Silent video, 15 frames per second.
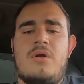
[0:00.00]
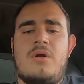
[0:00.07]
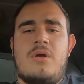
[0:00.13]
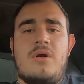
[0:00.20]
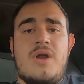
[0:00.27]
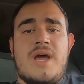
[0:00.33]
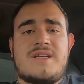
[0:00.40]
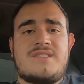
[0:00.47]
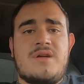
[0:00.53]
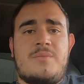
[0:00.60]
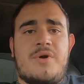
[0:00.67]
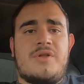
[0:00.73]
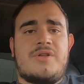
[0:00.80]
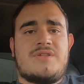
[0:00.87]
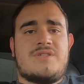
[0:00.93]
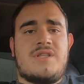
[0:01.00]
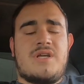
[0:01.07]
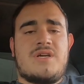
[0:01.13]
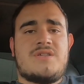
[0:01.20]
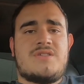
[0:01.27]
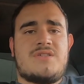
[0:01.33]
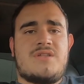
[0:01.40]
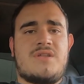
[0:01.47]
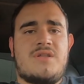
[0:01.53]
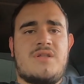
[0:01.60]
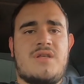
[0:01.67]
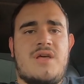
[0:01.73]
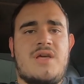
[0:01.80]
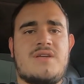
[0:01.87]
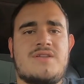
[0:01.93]
Next up on this list
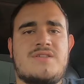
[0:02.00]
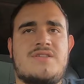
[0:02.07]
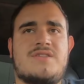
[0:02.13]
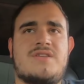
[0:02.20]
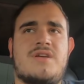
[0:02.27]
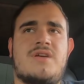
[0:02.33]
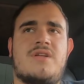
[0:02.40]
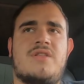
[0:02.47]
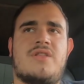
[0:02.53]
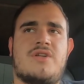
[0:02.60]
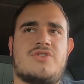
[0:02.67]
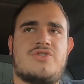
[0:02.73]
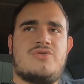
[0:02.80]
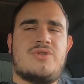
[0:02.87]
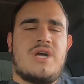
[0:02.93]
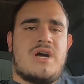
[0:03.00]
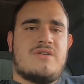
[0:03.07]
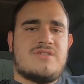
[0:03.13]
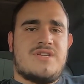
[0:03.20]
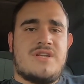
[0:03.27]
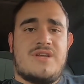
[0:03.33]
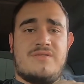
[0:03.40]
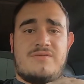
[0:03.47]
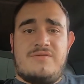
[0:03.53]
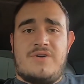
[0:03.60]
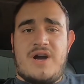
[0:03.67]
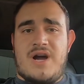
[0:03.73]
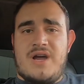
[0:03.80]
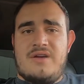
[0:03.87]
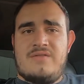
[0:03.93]
is the
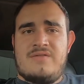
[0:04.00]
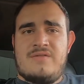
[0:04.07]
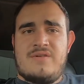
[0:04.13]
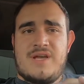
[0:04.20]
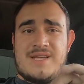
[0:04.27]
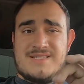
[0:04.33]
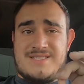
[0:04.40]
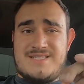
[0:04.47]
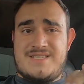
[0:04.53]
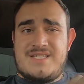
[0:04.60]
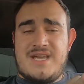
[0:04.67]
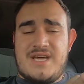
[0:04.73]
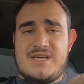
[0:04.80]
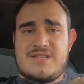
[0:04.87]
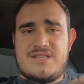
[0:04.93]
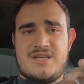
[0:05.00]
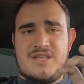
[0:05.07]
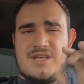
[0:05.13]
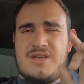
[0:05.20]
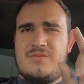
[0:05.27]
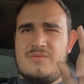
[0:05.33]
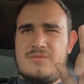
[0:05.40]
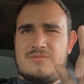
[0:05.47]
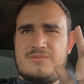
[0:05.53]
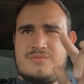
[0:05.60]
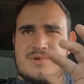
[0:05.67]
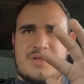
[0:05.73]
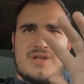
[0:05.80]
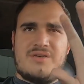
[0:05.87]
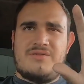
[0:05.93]
2005 and 6, and they
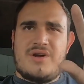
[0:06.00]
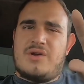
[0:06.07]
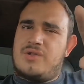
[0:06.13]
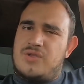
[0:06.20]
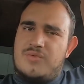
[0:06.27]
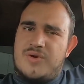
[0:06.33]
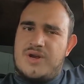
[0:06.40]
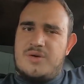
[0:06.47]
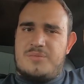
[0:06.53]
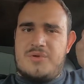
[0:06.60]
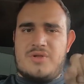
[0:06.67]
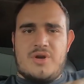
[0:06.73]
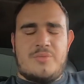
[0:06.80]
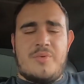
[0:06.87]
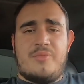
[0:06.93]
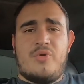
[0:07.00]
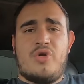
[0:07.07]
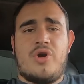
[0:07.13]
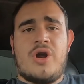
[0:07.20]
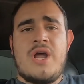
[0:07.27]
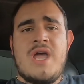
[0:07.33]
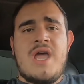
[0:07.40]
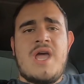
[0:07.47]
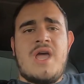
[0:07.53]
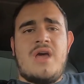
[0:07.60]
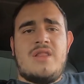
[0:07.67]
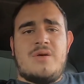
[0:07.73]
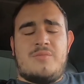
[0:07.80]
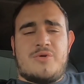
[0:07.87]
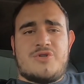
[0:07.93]
believe they went up a little bit more,
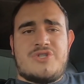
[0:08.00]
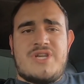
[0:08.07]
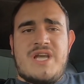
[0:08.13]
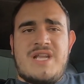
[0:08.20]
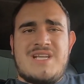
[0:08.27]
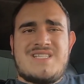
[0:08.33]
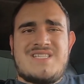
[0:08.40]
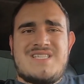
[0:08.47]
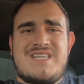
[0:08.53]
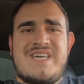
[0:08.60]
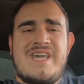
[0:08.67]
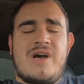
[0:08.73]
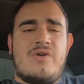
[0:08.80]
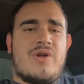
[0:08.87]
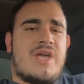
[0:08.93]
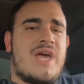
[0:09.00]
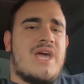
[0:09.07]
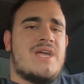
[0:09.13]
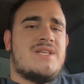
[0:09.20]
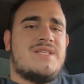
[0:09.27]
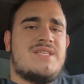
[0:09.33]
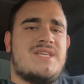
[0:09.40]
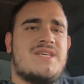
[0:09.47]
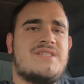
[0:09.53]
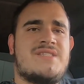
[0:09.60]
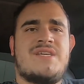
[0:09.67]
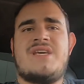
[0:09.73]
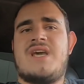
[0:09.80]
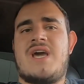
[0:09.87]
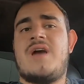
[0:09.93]
the Mercedes CLK
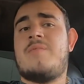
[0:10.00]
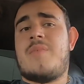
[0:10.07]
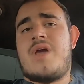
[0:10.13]
DTM